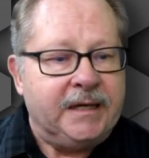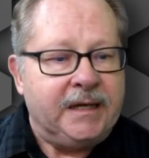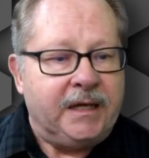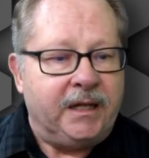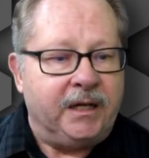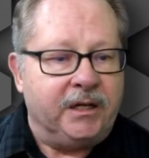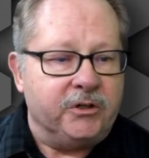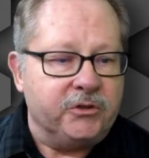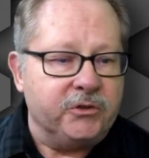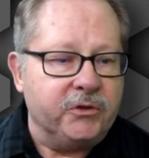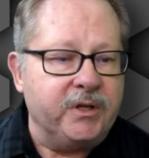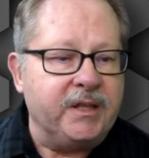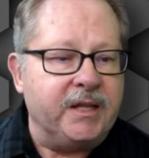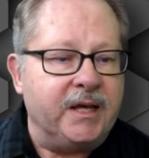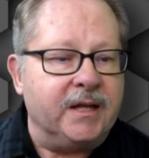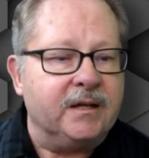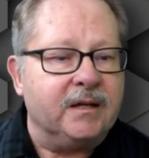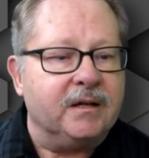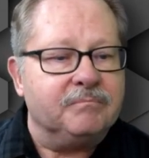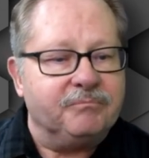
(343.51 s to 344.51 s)
And in doing
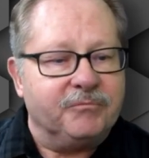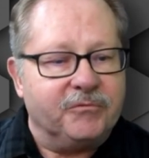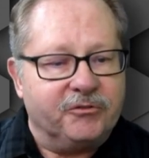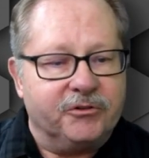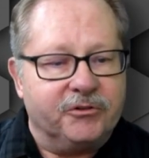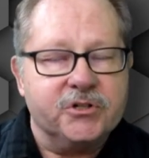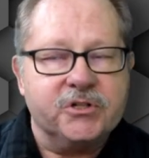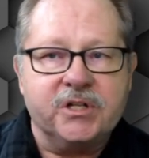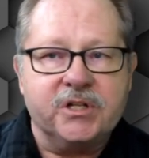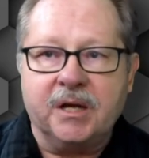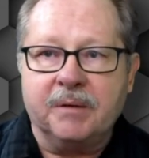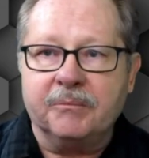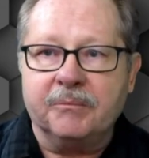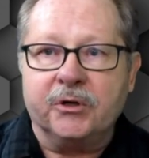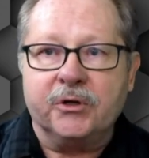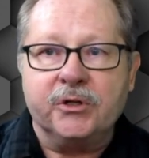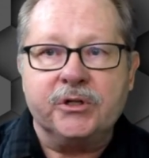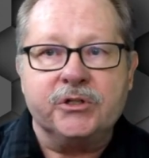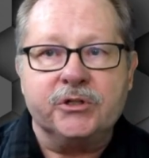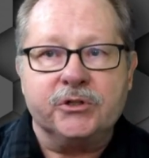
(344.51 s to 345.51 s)
that, first thing I'm
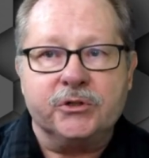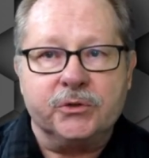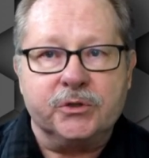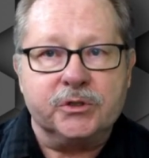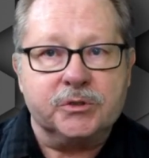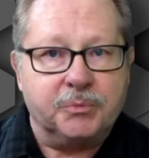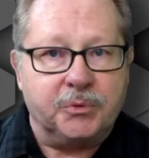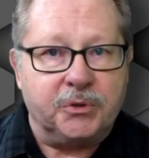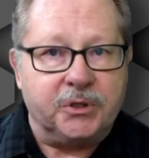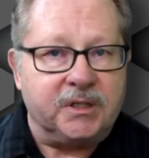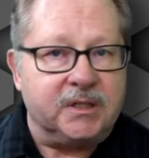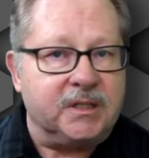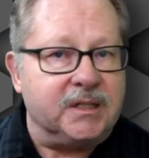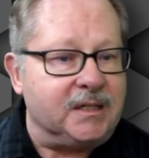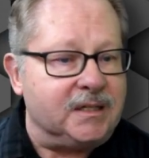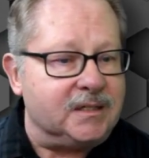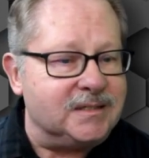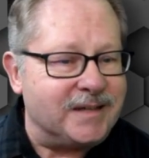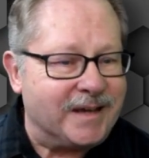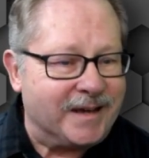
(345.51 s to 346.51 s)
going to do is put
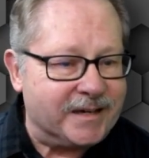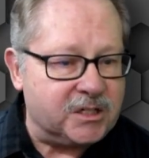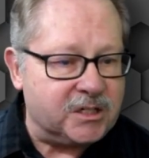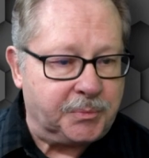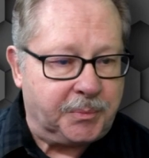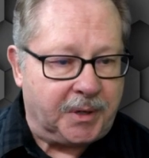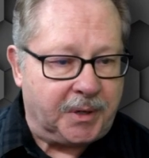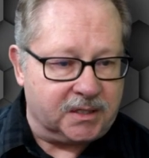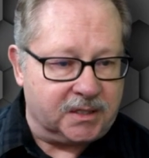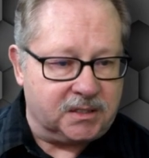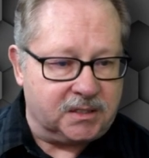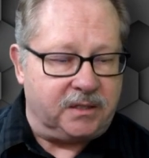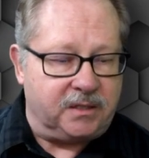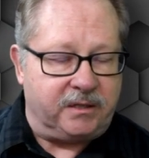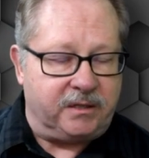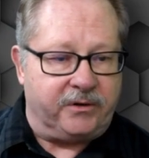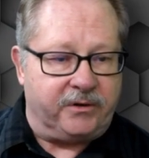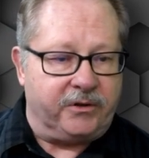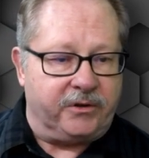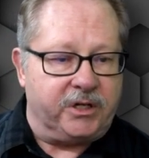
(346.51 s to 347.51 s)
the text box in
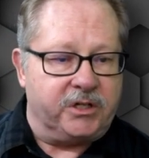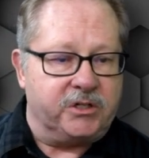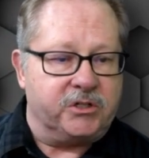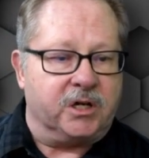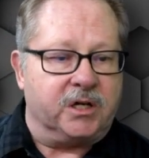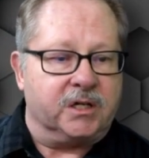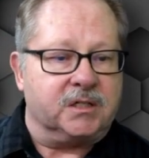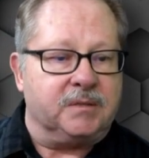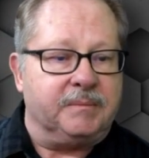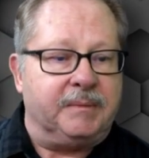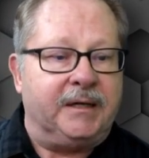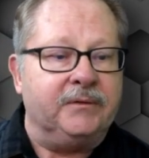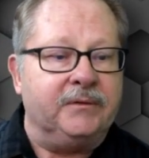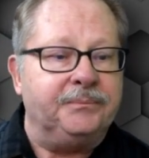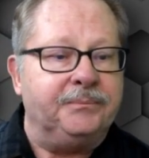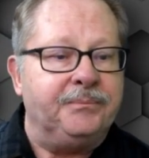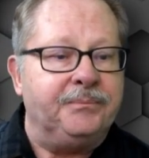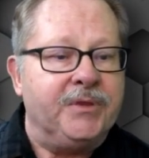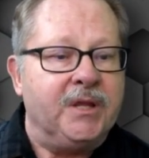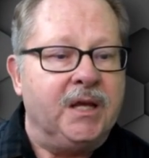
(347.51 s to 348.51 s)
there that I talked
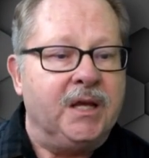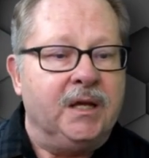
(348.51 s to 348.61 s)
about.